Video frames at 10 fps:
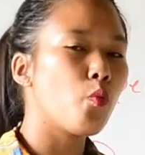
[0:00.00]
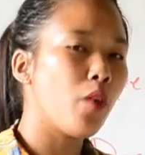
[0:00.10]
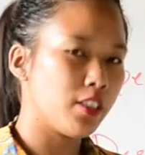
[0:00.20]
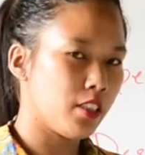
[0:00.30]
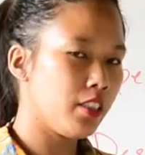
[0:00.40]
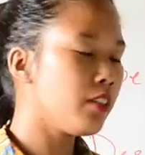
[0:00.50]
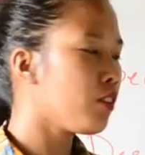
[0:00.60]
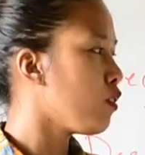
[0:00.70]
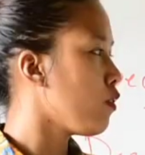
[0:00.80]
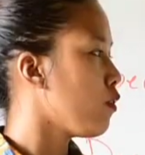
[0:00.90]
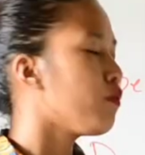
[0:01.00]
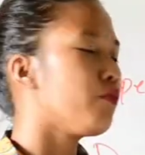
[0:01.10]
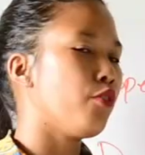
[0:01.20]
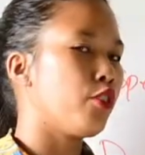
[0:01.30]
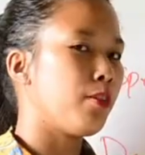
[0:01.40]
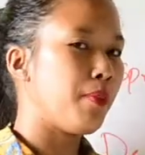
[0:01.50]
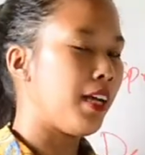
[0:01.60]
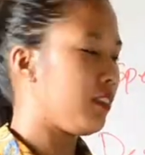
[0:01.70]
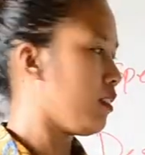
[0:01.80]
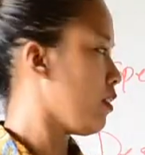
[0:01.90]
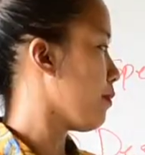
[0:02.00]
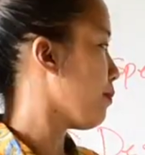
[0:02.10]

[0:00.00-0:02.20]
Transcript: of water for the plants.